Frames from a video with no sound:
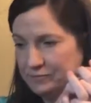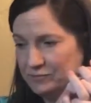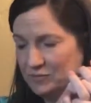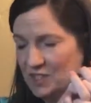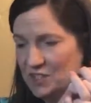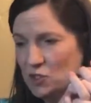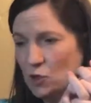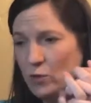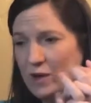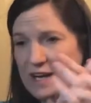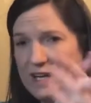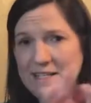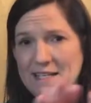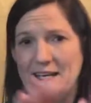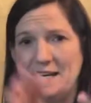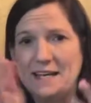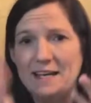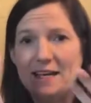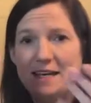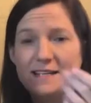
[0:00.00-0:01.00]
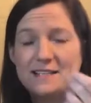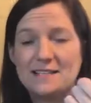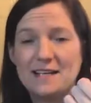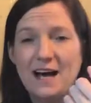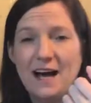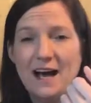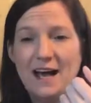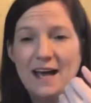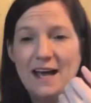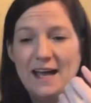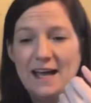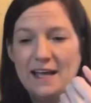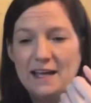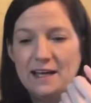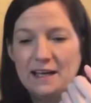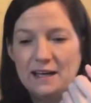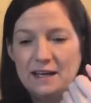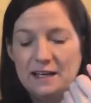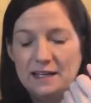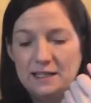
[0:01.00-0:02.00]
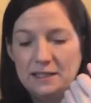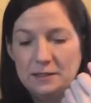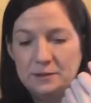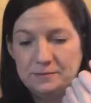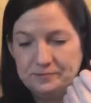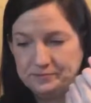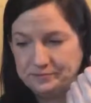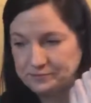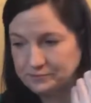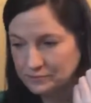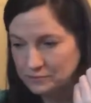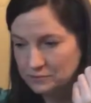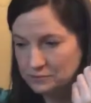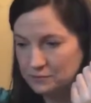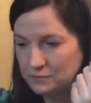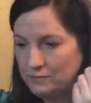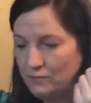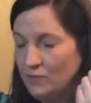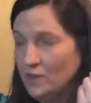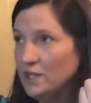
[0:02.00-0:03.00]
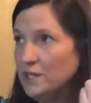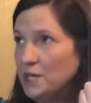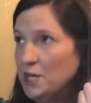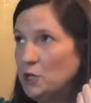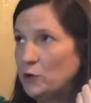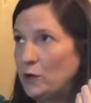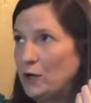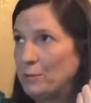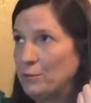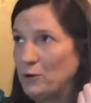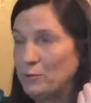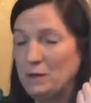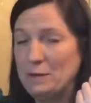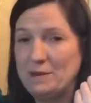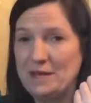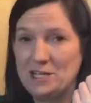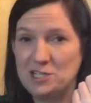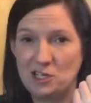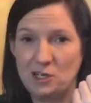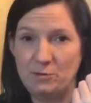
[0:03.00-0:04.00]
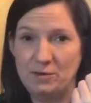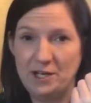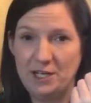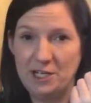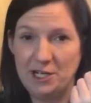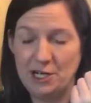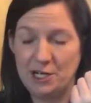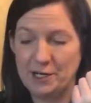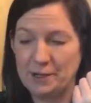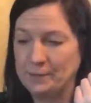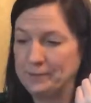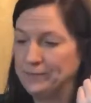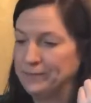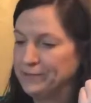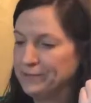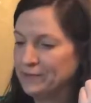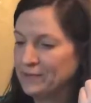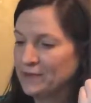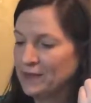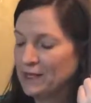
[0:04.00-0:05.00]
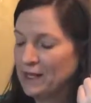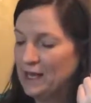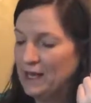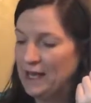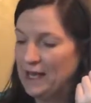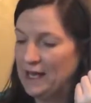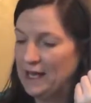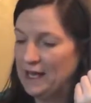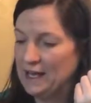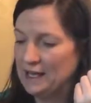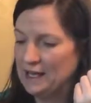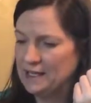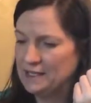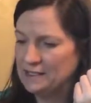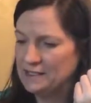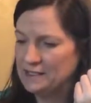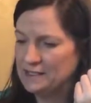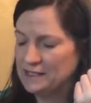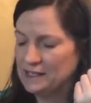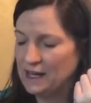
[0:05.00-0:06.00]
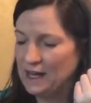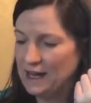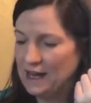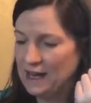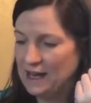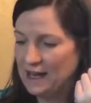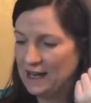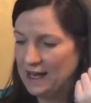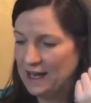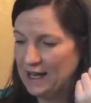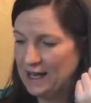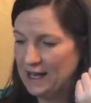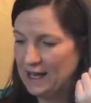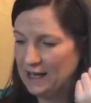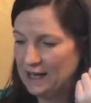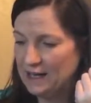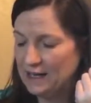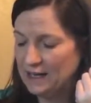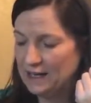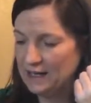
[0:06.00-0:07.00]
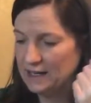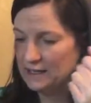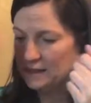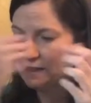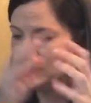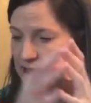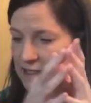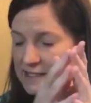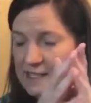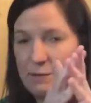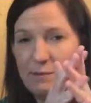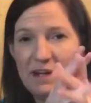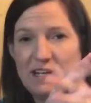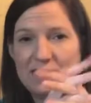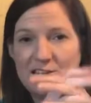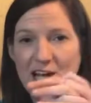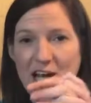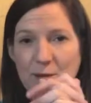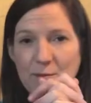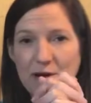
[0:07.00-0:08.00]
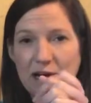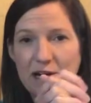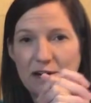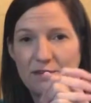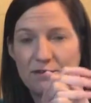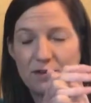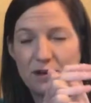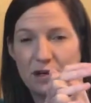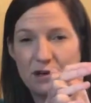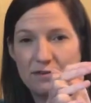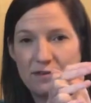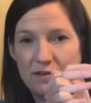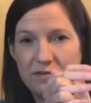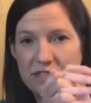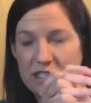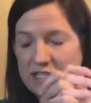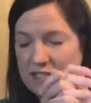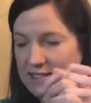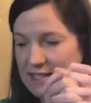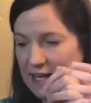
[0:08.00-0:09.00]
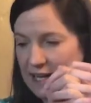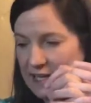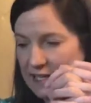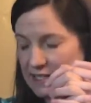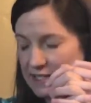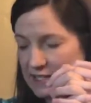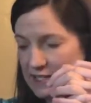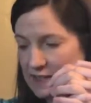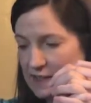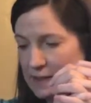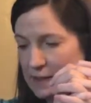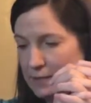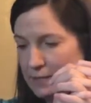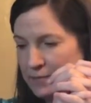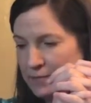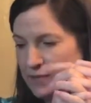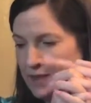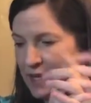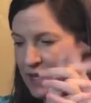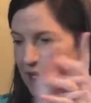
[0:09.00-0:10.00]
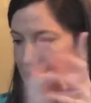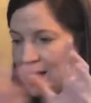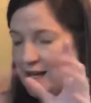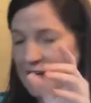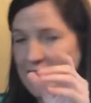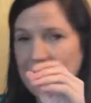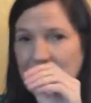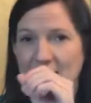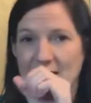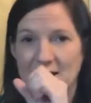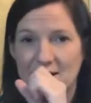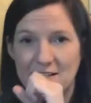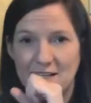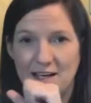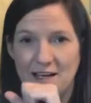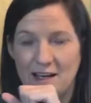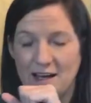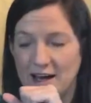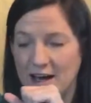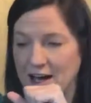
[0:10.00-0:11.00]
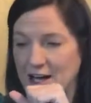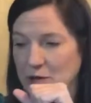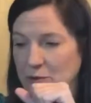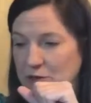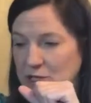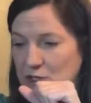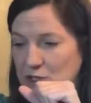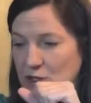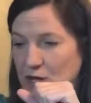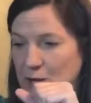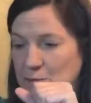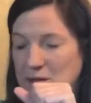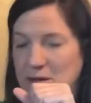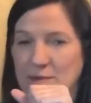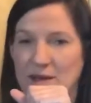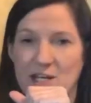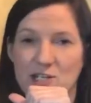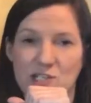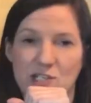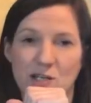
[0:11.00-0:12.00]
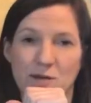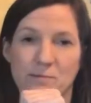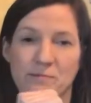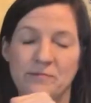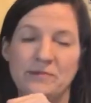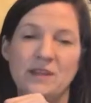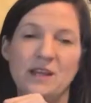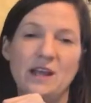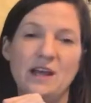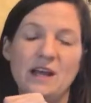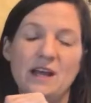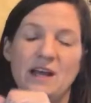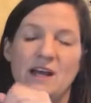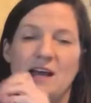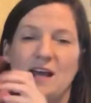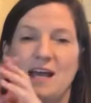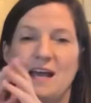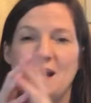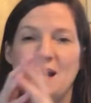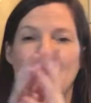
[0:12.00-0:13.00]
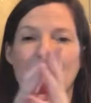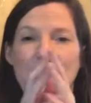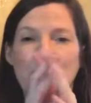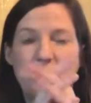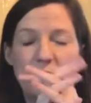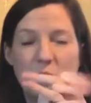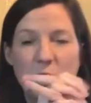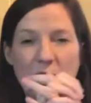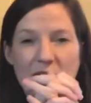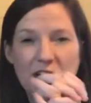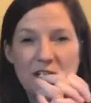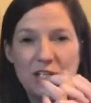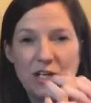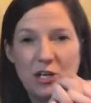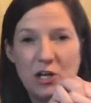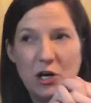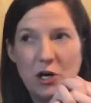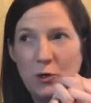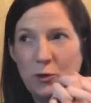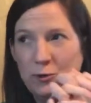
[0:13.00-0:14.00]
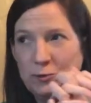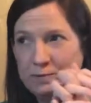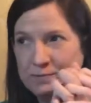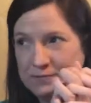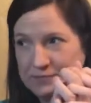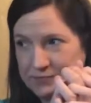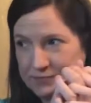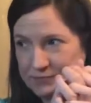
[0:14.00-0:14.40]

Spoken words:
So what I did is I put my pendulum on here, and I set my timer for 15 seconds, and I would drop my pendulum, and I would watch it go,